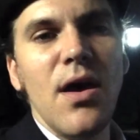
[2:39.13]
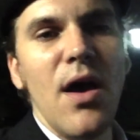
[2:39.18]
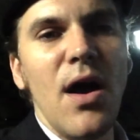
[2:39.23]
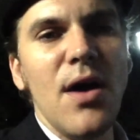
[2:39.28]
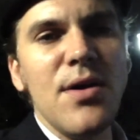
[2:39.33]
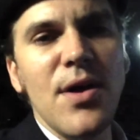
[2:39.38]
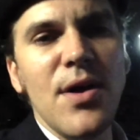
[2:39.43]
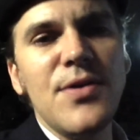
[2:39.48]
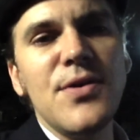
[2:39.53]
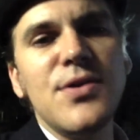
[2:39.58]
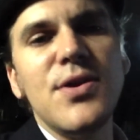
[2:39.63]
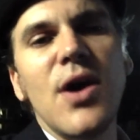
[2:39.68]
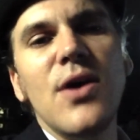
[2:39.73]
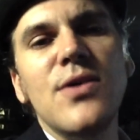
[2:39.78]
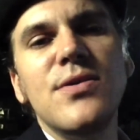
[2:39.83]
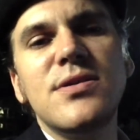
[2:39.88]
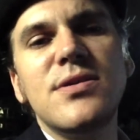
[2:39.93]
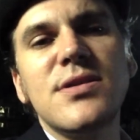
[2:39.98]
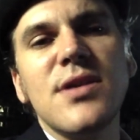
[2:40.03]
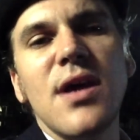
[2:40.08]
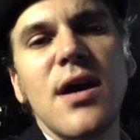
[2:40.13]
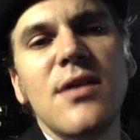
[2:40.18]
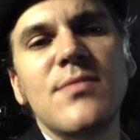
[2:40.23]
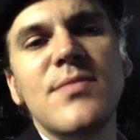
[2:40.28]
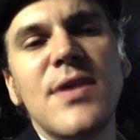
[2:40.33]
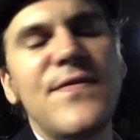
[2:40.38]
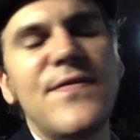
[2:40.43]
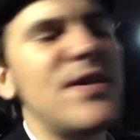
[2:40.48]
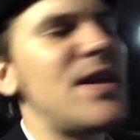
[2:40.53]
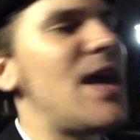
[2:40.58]
On other notes,
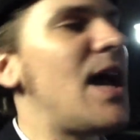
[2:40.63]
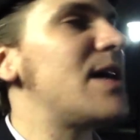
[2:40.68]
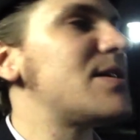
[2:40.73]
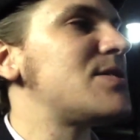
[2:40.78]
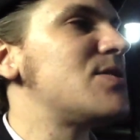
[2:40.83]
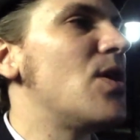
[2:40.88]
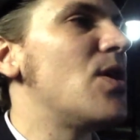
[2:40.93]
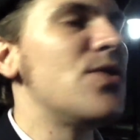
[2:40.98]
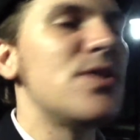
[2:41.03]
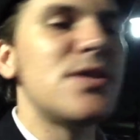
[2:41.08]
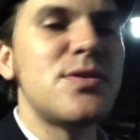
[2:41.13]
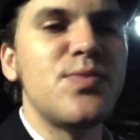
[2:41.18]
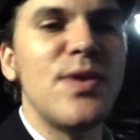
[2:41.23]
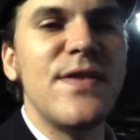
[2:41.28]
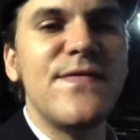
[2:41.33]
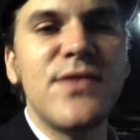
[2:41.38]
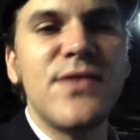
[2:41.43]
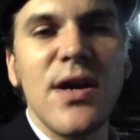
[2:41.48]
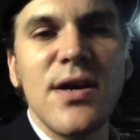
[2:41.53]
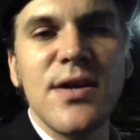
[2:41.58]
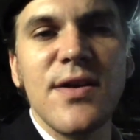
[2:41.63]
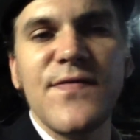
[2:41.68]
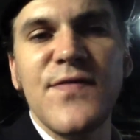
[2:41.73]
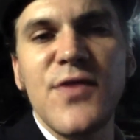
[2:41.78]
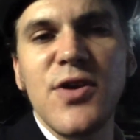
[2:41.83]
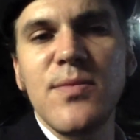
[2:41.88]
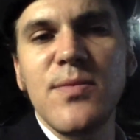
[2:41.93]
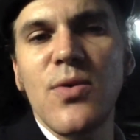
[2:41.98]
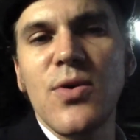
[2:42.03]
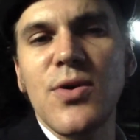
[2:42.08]
have you guys noticed we've done a
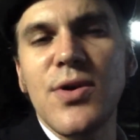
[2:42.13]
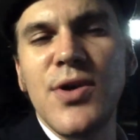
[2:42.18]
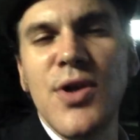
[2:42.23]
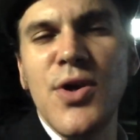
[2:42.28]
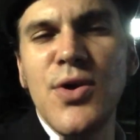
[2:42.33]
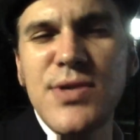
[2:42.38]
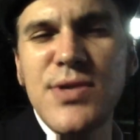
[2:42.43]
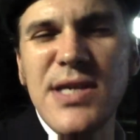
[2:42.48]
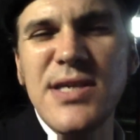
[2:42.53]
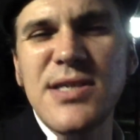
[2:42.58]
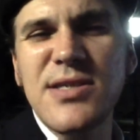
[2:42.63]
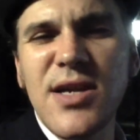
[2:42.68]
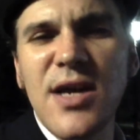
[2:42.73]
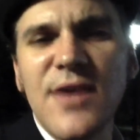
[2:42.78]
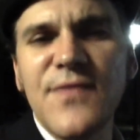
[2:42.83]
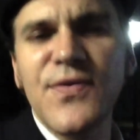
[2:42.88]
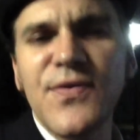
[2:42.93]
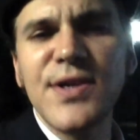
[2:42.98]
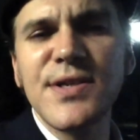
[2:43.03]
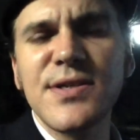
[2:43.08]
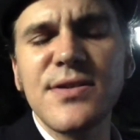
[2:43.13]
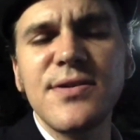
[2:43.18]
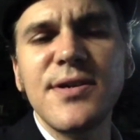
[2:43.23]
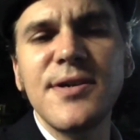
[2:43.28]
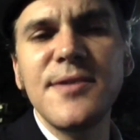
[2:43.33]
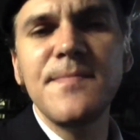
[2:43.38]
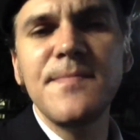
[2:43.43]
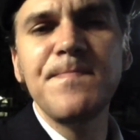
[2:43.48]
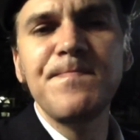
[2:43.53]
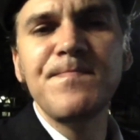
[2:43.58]
few more newsy stuff
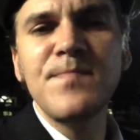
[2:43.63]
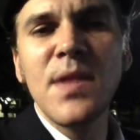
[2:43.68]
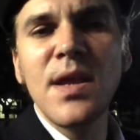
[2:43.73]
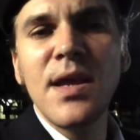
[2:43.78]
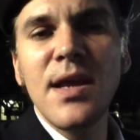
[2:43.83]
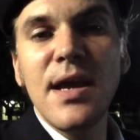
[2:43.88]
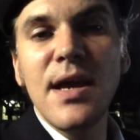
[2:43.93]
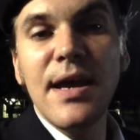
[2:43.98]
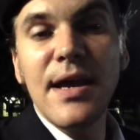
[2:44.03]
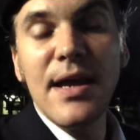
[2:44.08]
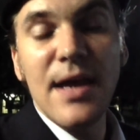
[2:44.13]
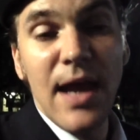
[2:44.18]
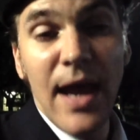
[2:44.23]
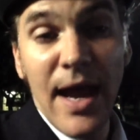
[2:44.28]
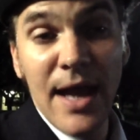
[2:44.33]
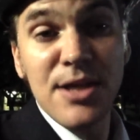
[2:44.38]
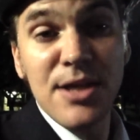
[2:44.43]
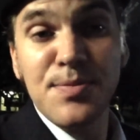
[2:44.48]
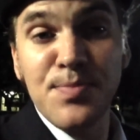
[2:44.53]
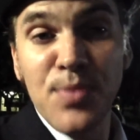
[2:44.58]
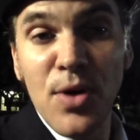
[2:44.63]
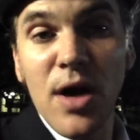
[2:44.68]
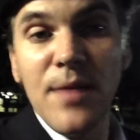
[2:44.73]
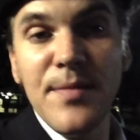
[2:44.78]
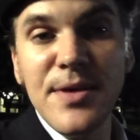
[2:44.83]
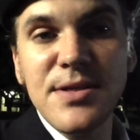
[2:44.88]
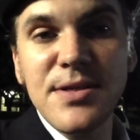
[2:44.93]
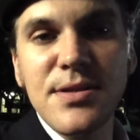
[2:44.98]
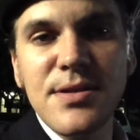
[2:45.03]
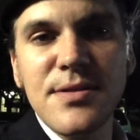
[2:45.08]
recently, as
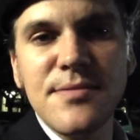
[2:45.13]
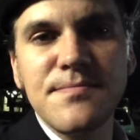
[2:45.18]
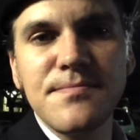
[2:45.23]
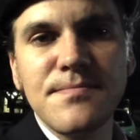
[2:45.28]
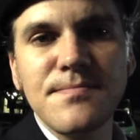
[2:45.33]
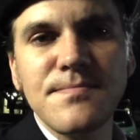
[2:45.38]
promised?